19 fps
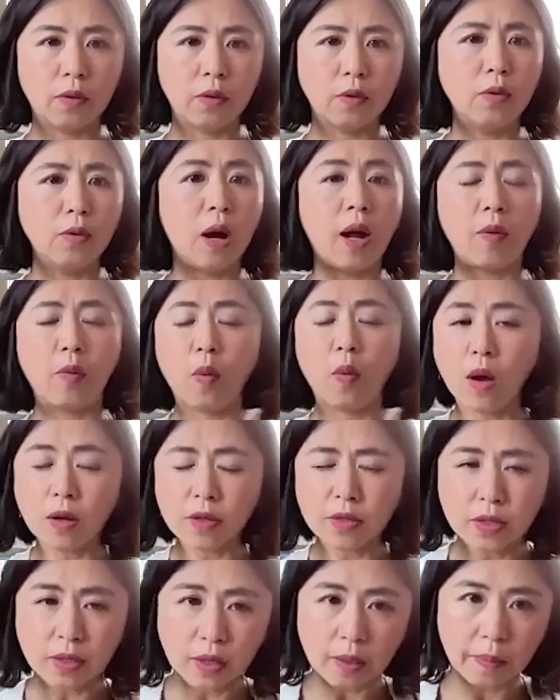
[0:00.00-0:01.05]
who I
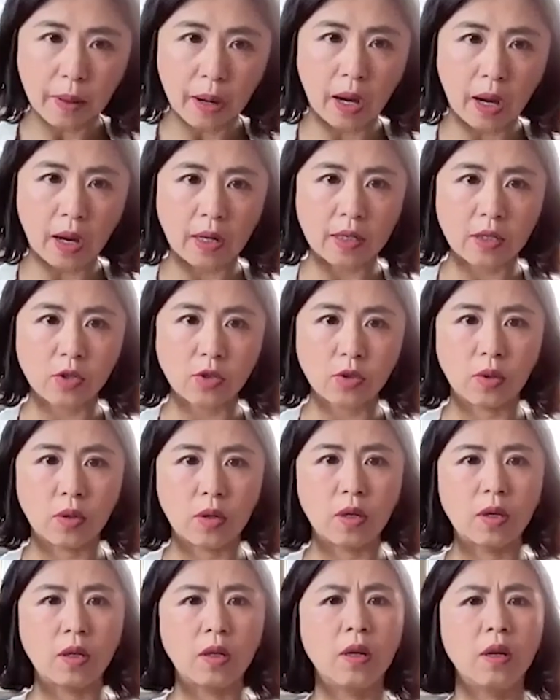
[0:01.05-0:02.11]
was in the past,
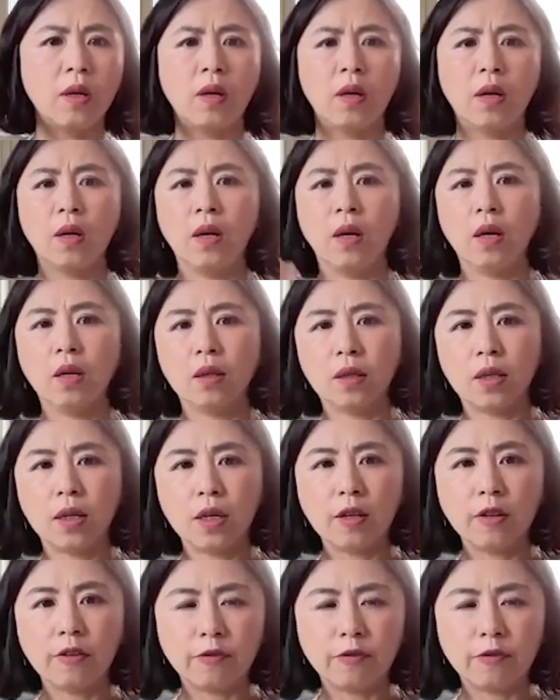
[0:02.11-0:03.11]
or a gift